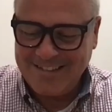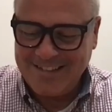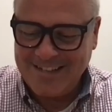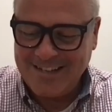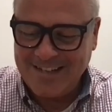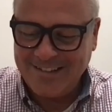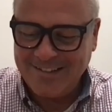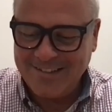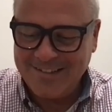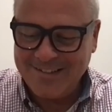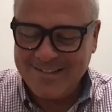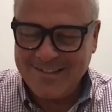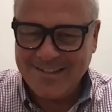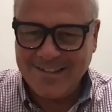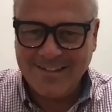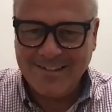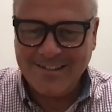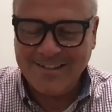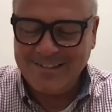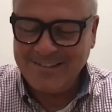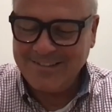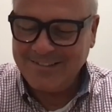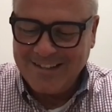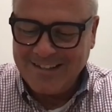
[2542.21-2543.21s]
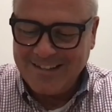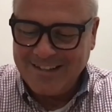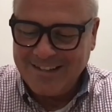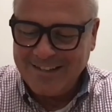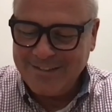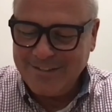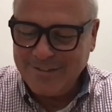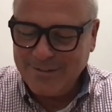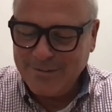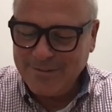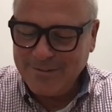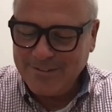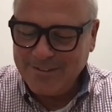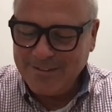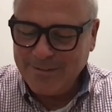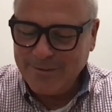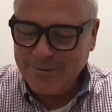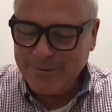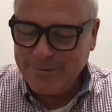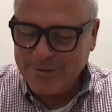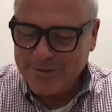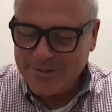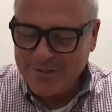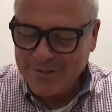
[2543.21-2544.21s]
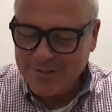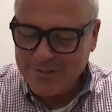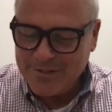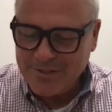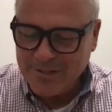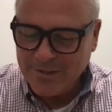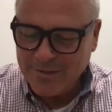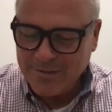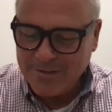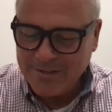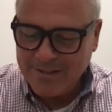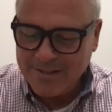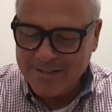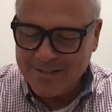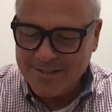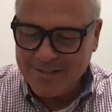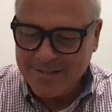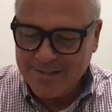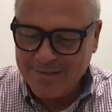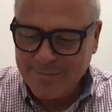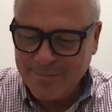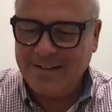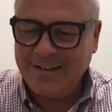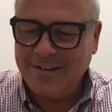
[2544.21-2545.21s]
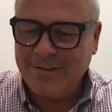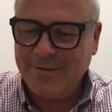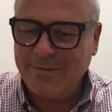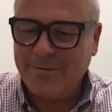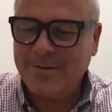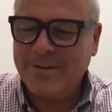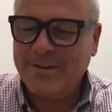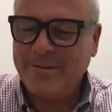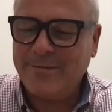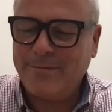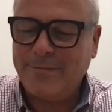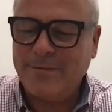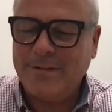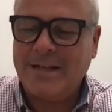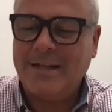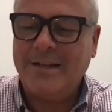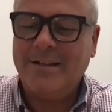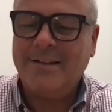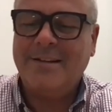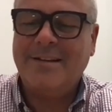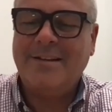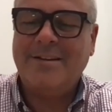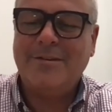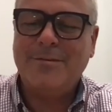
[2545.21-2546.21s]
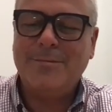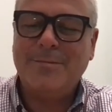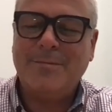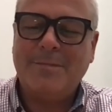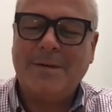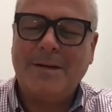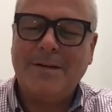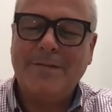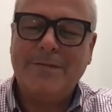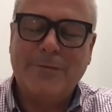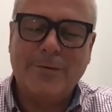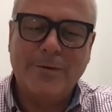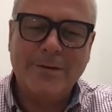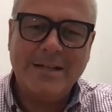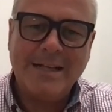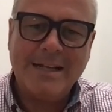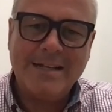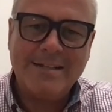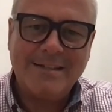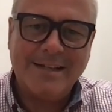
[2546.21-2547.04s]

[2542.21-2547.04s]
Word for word: be? Allison, I don't I don't know if I should show this. I don't want to flat here's my 48